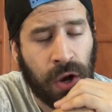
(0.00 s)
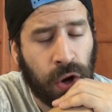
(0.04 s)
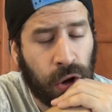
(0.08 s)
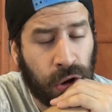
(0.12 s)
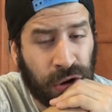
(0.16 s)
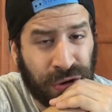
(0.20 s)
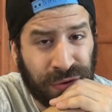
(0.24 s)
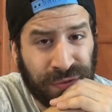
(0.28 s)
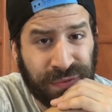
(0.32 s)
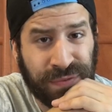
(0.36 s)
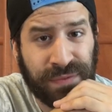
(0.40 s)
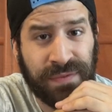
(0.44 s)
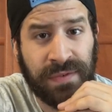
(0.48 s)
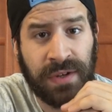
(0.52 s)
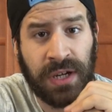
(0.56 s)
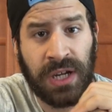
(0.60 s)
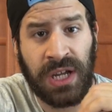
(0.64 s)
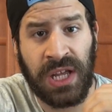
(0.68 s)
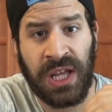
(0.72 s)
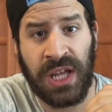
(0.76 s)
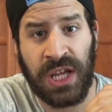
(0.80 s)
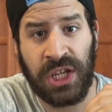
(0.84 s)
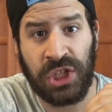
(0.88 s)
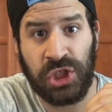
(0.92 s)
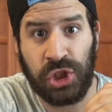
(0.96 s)
of
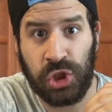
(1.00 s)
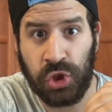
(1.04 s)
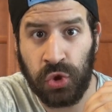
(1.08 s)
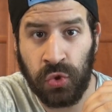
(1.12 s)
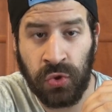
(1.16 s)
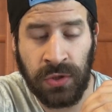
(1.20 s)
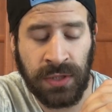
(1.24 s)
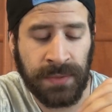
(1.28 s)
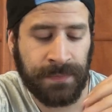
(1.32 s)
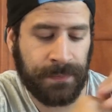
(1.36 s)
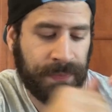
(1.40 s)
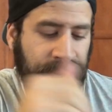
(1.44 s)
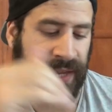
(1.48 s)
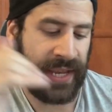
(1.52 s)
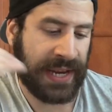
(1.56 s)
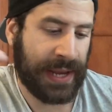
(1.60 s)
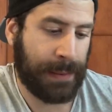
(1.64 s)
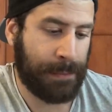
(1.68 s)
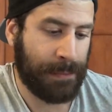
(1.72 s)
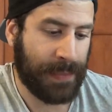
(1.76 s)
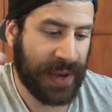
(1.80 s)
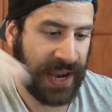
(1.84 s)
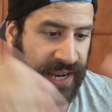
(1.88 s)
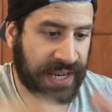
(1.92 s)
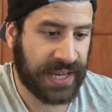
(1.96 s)
uh, June and
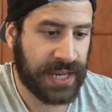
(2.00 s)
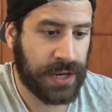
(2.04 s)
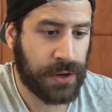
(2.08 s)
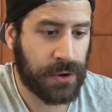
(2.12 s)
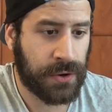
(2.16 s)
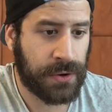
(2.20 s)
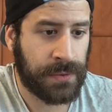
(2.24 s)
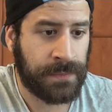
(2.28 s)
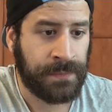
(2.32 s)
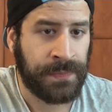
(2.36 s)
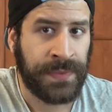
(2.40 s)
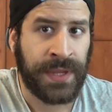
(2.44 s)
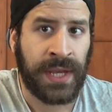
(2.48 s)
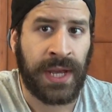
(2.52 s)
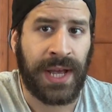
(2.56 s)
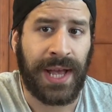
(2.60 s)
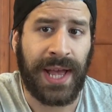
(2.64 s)
I'm back here.